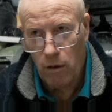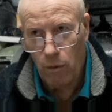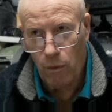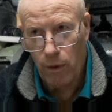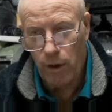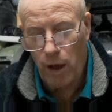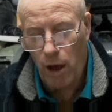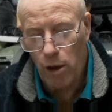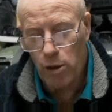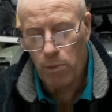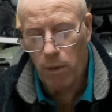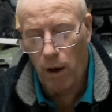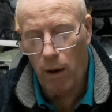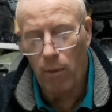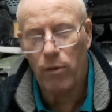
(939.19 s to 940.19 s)
with a hose
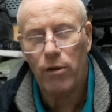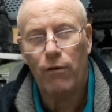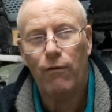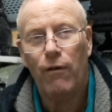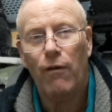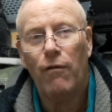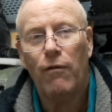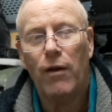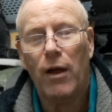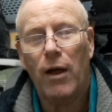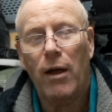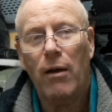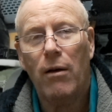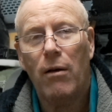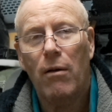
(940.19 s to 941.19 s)
pipe was
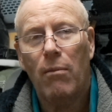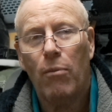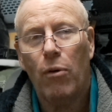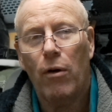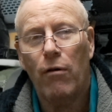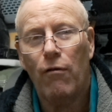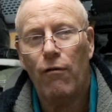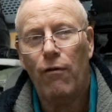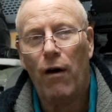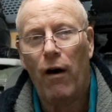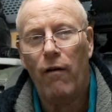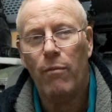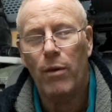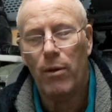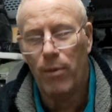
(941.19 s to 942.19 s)

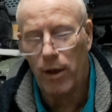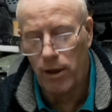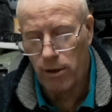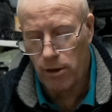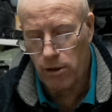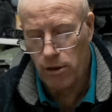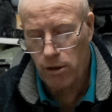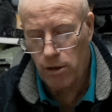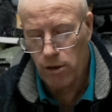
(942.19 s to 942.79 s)
15.5mm.